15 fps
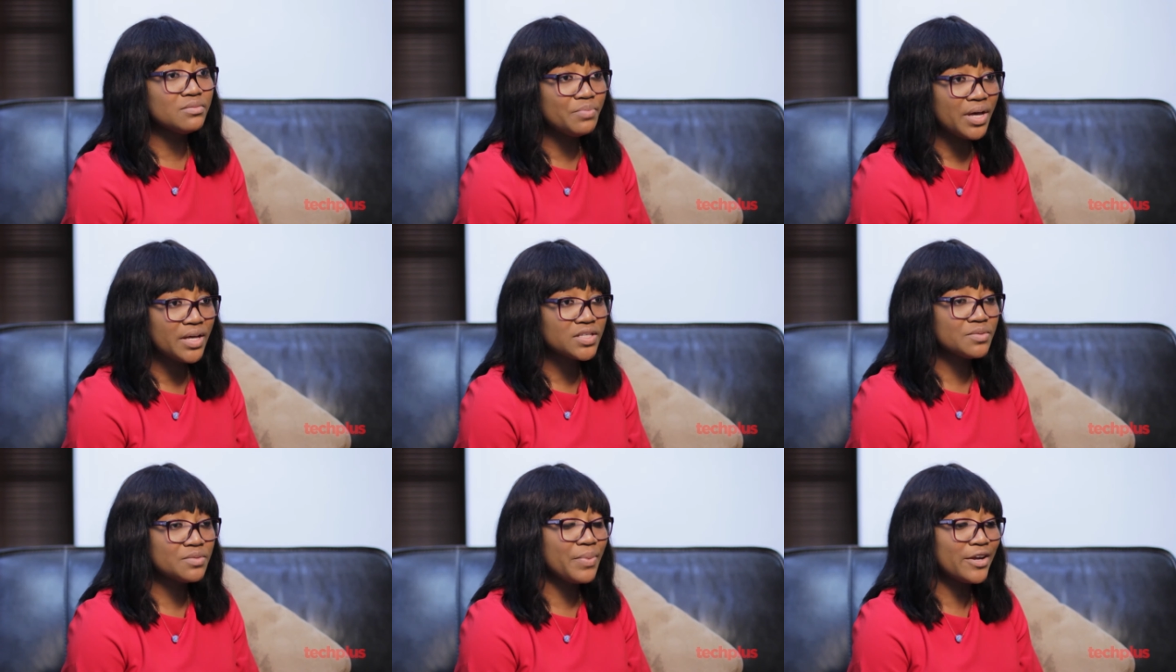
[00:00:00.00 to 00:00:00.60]
the
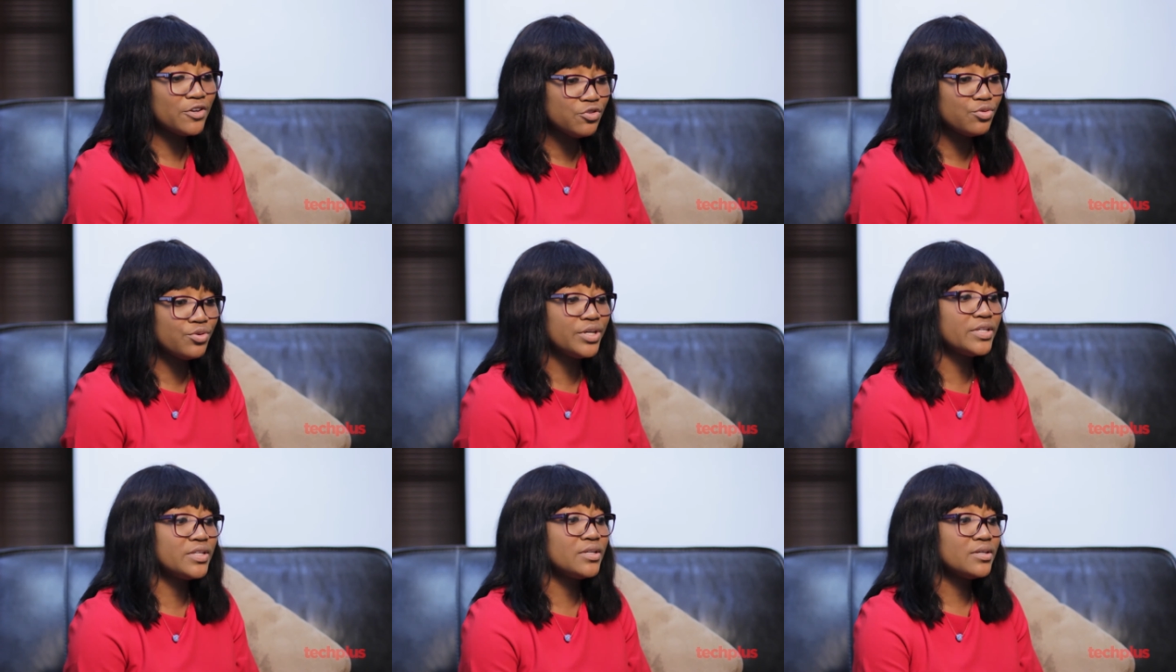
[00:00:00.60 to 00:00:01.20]
best, by
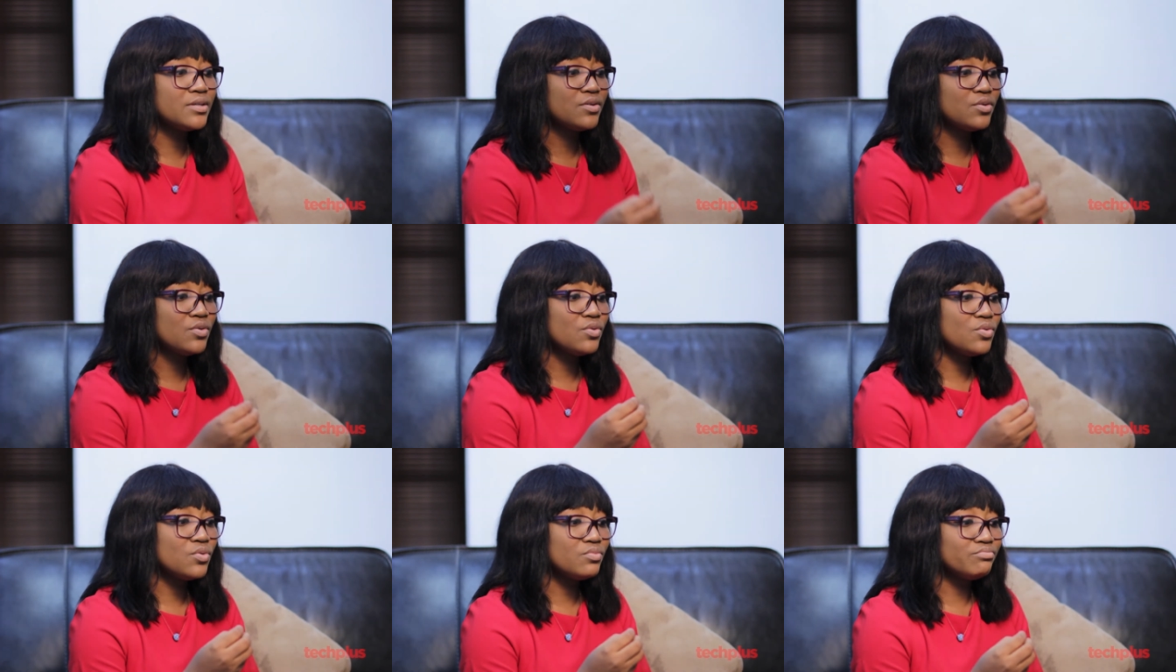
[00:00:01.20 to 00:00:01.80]
doing,
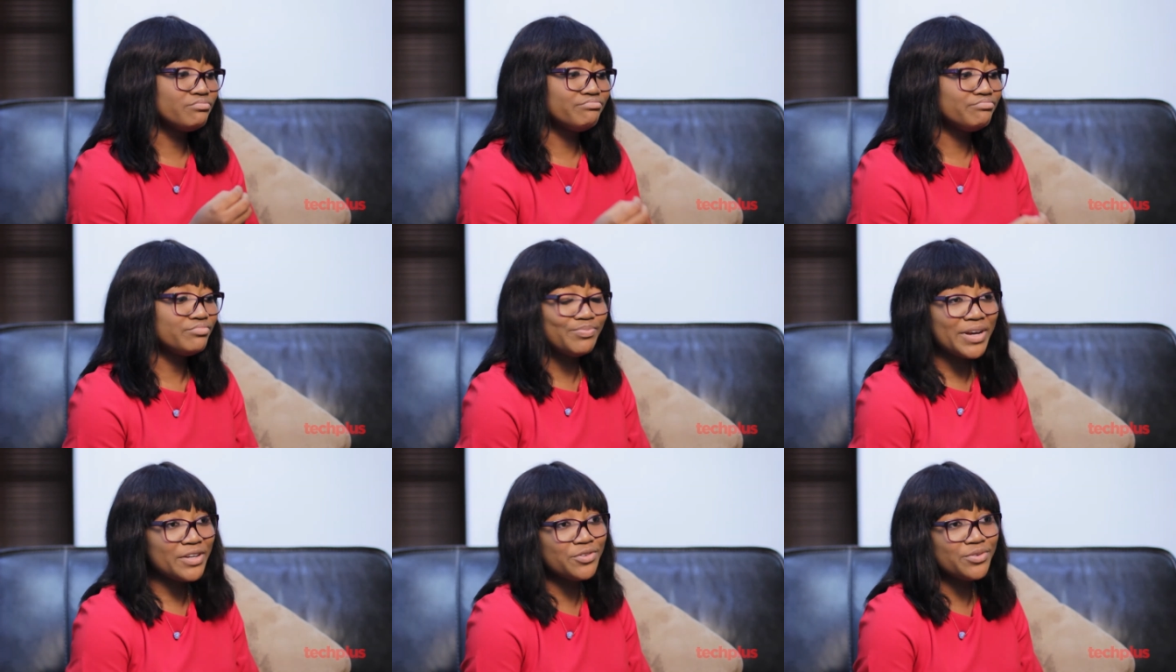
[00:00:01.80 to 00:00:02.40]

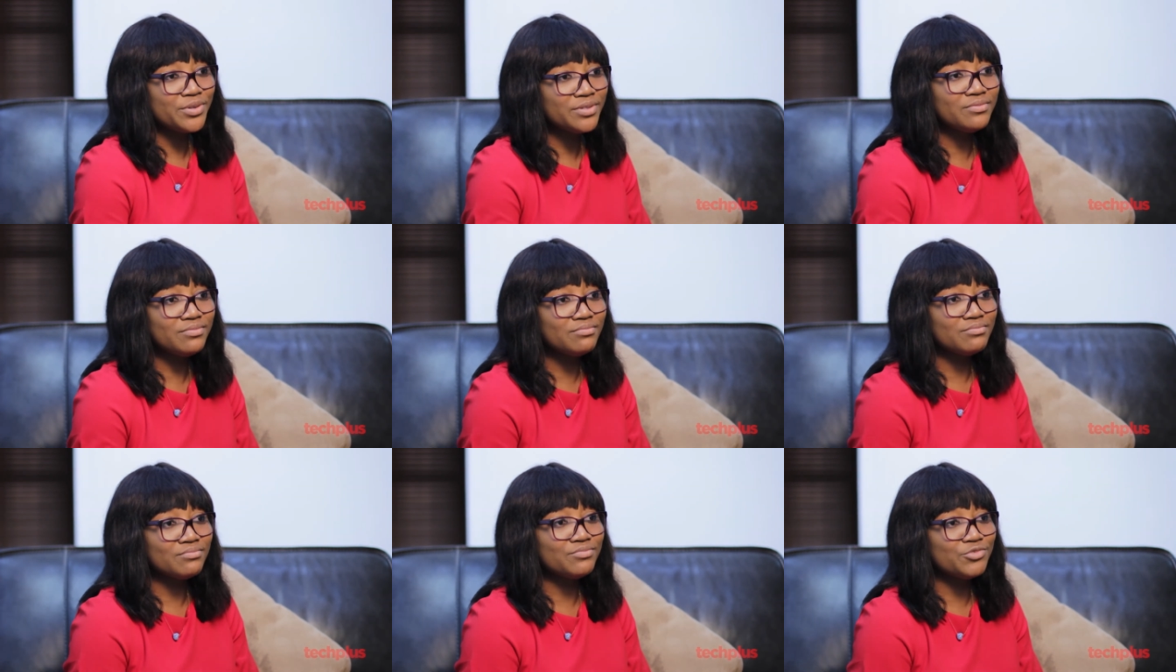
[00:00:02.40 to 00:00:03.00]
by doing,
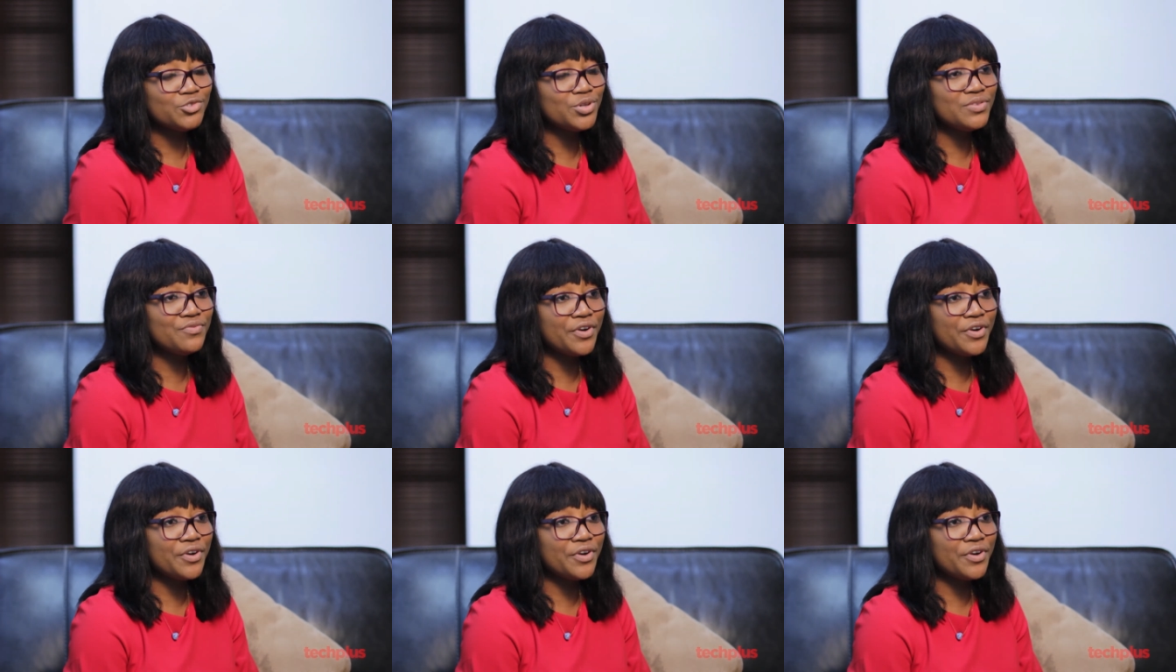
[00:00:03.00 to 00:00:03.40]
doing